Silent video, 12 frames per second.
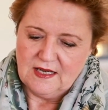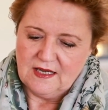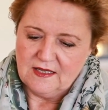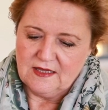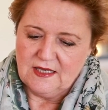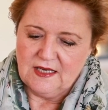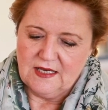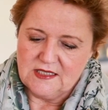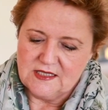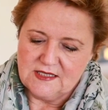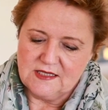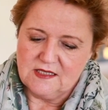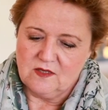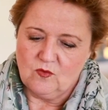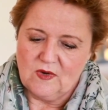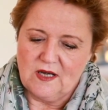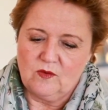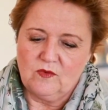And then I just did
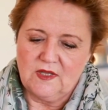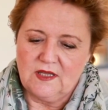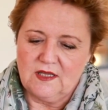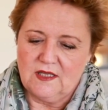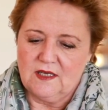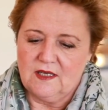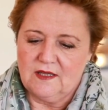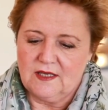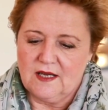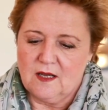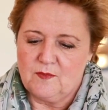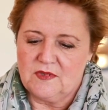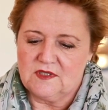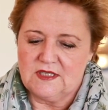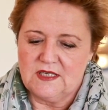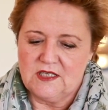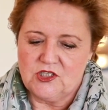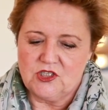one with the couple's
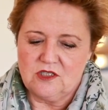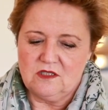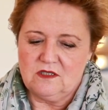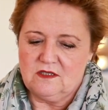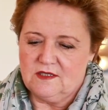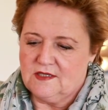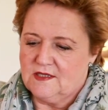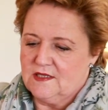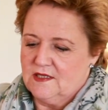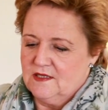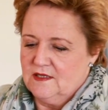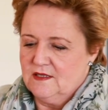initials.